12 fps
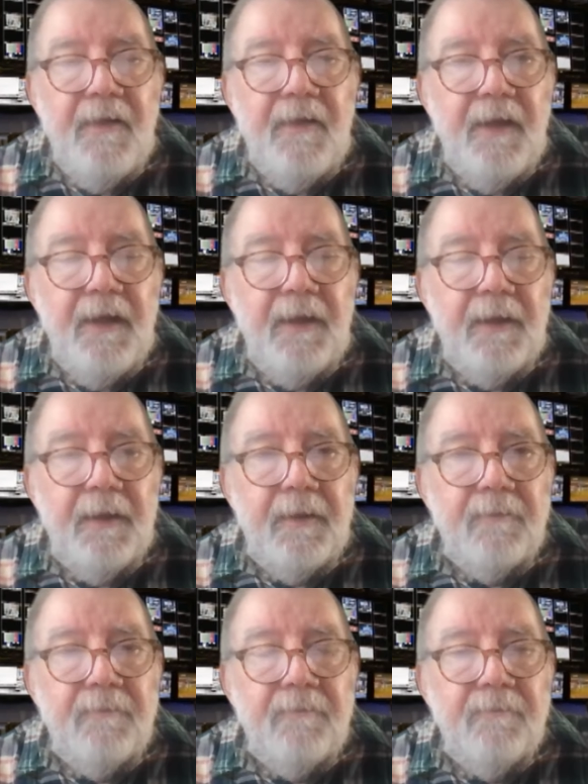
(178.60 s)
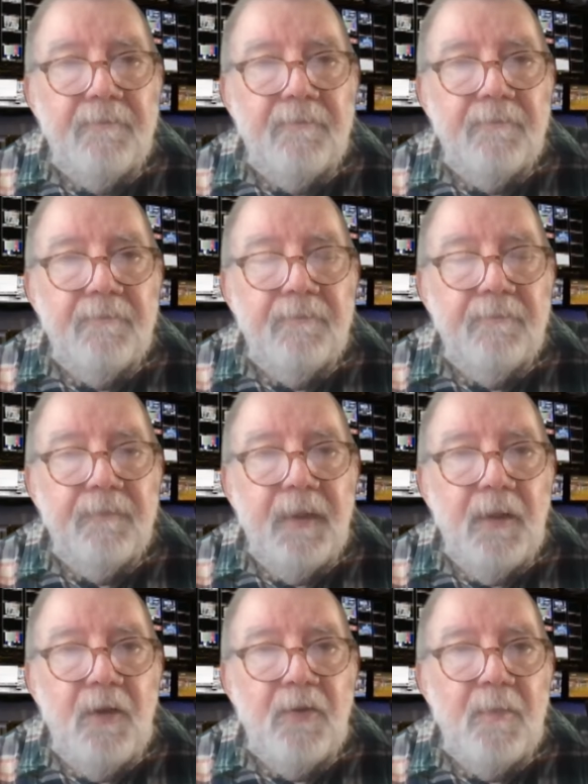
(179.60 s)
that
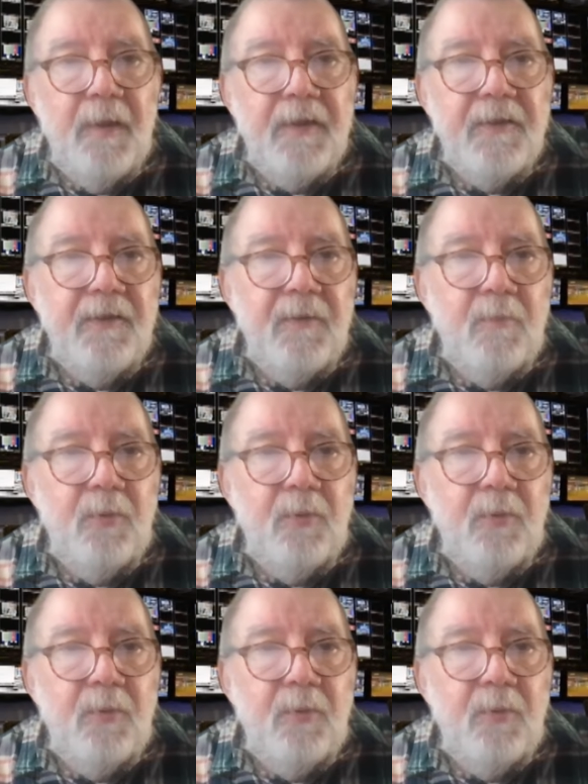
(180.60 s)
along the Mexican